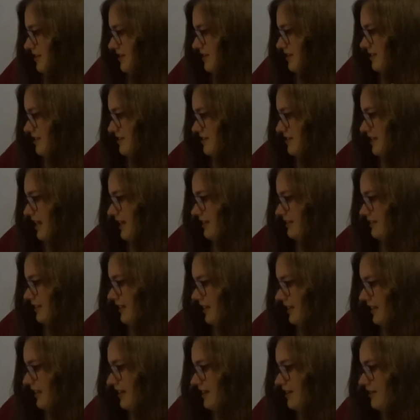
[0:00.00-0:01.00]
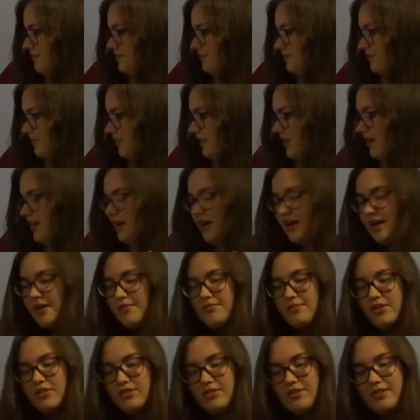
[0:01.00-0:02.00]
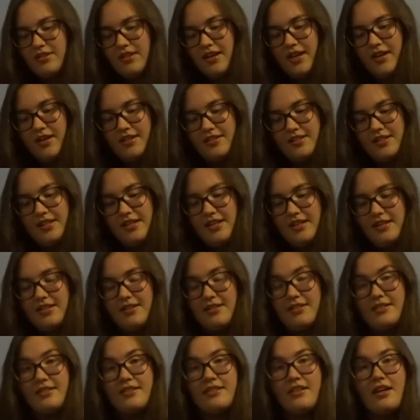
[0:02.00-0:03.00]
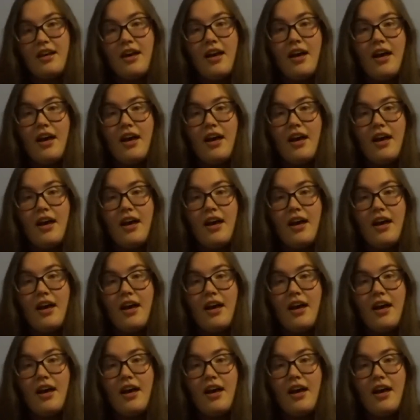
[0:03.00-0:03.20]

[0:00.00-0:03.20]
Sadly, I'm not an artist.